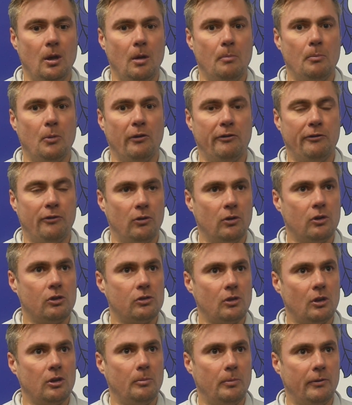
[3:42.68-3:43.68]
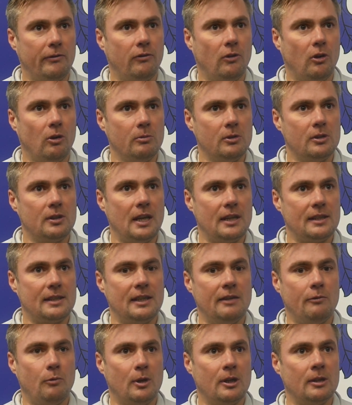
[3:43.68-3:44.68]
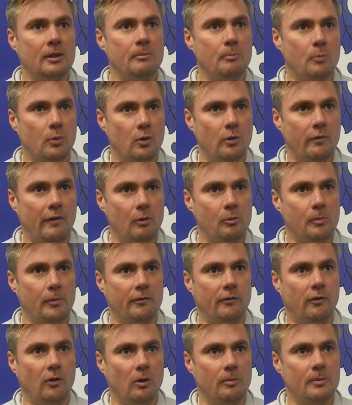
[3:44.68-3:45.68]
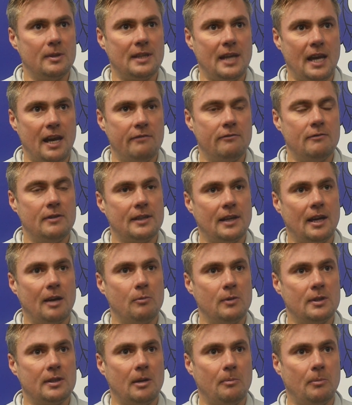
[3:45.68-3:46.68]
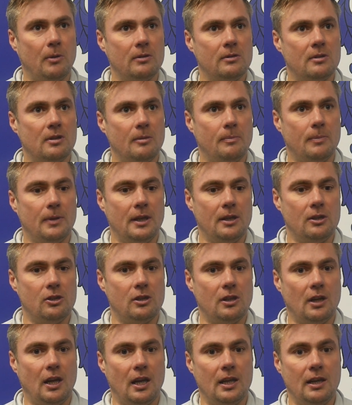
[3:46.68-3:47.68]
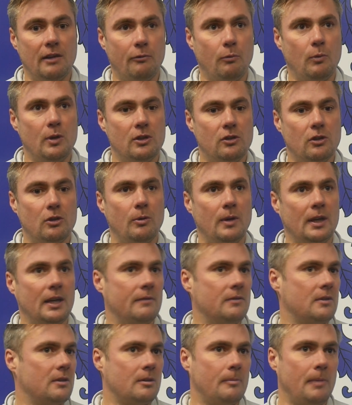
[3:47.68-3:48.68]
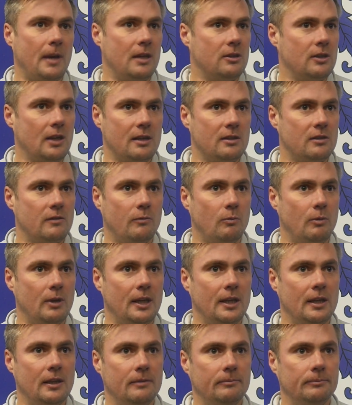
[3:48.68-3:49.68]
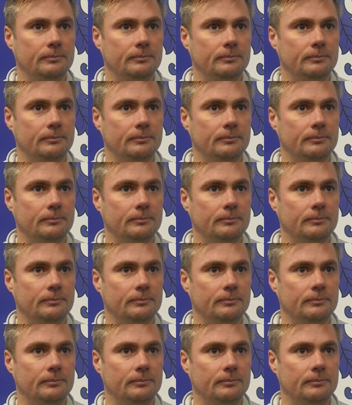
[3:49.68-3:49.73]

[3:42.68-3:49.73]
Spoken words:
but focus on the performance, let's see if we can improve our performance every time we step onto the pitch. And if we do, it gives us a better chance of winning.